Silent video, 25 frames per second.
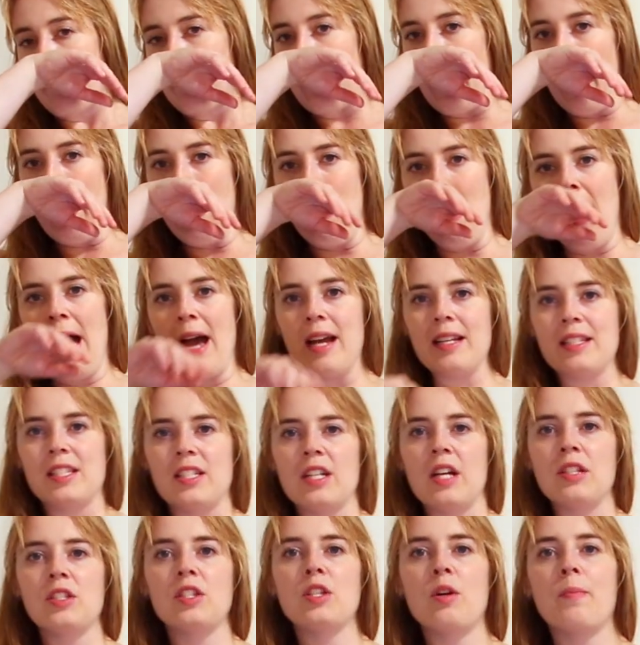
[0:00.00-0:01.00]
But it's
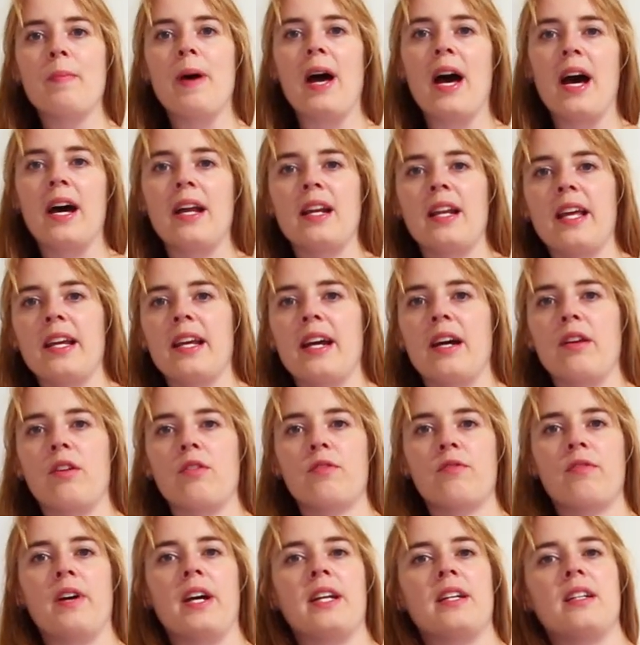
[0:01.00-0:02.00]
not so bad, like I
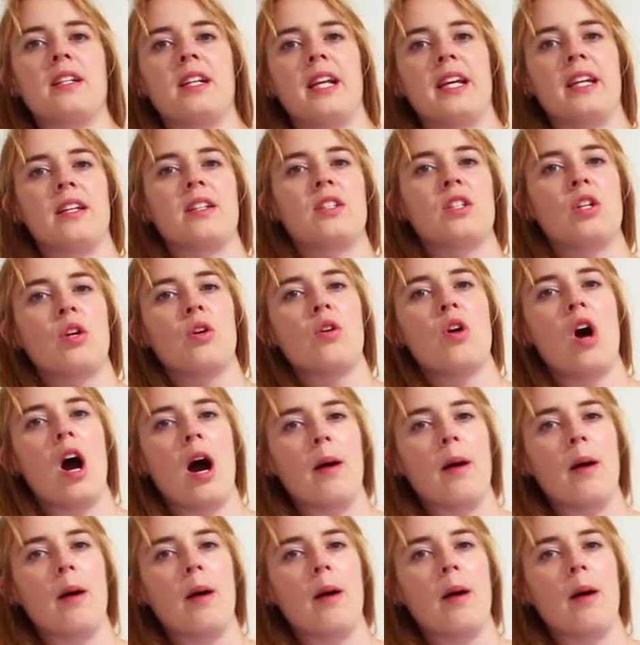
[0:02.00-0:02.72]
don't find it like too